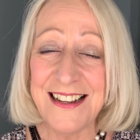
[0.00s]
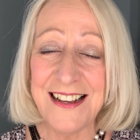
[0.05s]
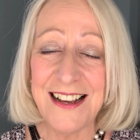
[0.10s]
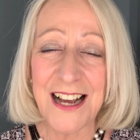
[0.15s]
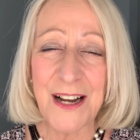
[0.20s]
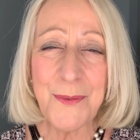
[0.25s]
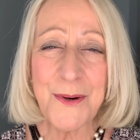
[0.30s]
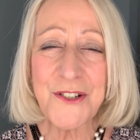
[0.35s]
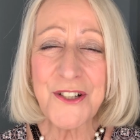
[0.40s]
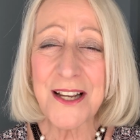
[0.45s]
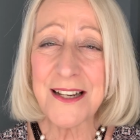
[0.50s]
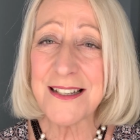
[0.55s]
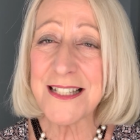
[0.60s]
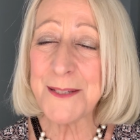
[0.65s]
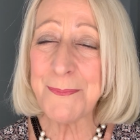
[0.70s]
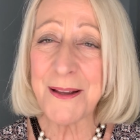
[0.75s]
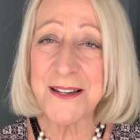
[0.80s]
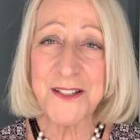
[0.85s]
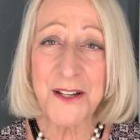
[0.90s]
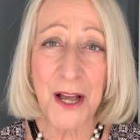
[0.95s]
I wish I could
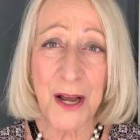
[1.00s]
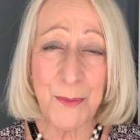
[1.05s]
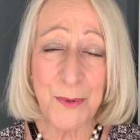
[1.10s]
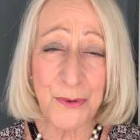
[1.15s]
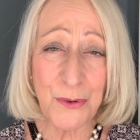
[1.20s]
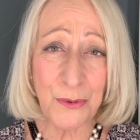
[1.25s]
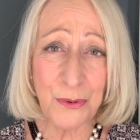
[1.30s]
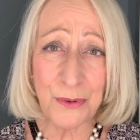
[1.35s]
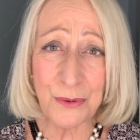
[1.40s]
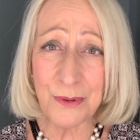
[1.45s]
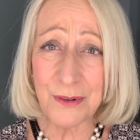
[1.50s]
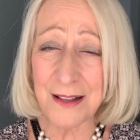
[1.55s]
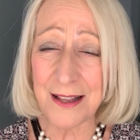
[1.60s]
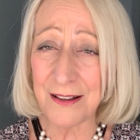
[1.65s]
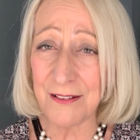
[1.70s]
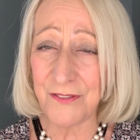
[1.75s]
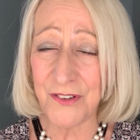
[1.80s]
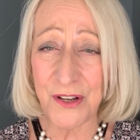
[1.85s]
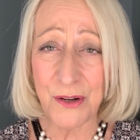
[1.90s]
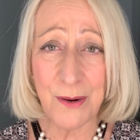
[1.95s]
spend time with all
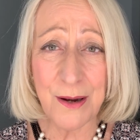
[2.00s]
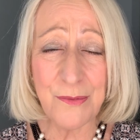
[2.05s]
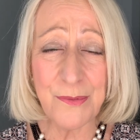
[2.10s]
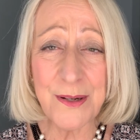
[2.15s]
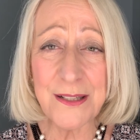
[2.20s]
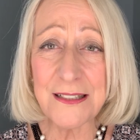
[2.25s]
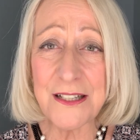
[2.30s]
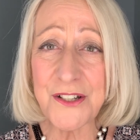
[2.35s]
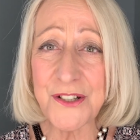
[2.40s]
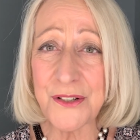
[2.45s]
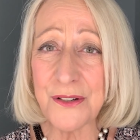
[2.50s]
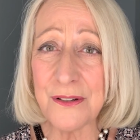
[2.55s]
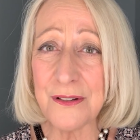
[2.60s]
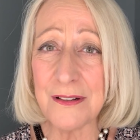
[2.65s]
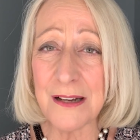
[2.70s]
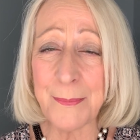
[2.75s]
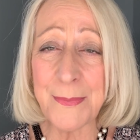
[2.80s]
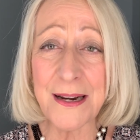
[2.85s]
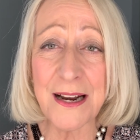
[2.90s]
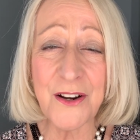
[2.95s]
of you. I really do.
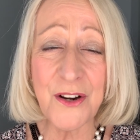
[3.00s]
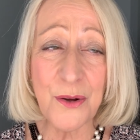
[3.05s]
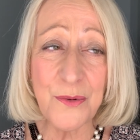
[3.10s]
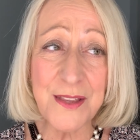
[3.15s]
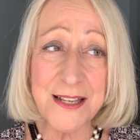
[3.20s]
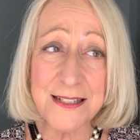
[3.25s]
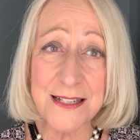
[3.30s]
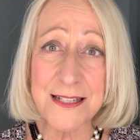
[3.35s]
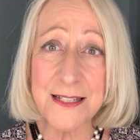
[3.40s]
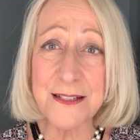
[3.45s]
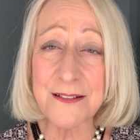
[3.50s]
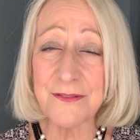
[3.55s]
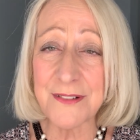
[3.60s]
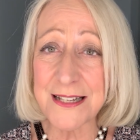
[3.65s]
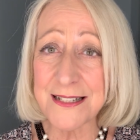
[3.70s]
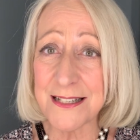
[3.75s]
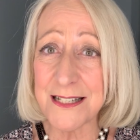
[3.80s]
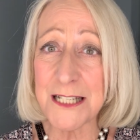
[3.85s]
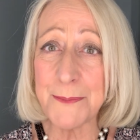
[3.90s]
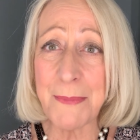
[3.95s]
I mean, I know this is
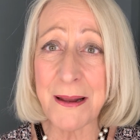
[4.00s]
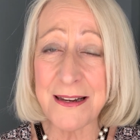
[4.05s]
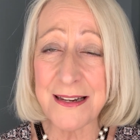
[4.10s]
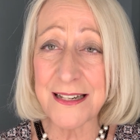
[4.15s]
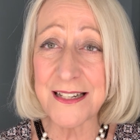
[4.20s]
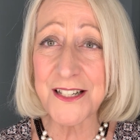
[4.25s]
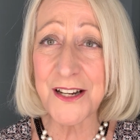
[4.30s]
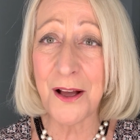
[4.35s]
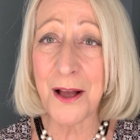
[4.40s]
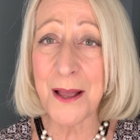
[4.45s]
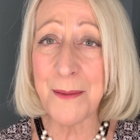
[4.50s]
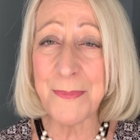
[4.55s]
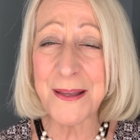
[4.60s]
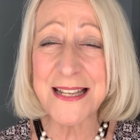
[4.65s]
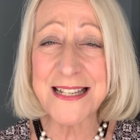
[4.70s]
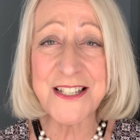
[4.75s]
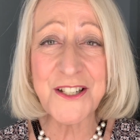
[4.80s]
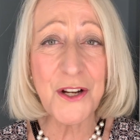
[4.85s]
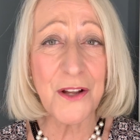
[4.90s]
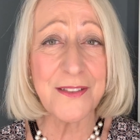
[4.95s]
this is spending time, but
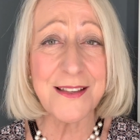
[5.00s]
it's not